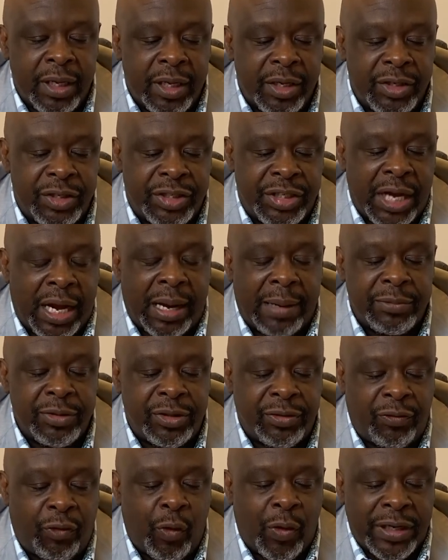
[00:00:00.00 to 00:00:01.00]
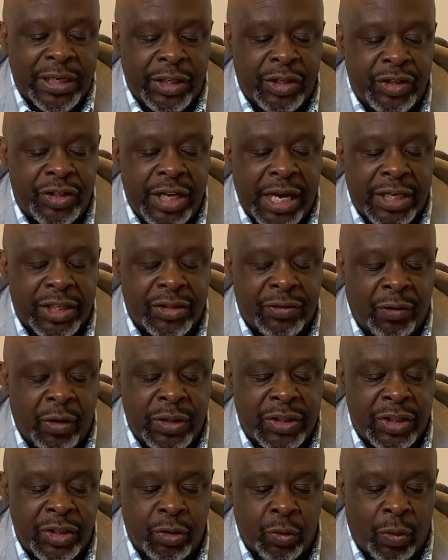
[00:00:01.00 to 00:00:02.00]
Psalms 46,
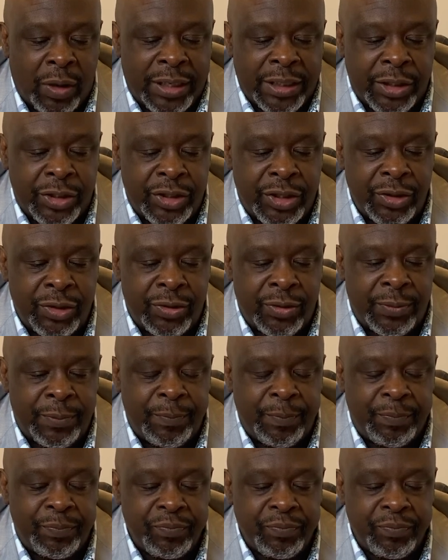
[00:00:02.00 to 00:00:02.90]
verses 1 and 2.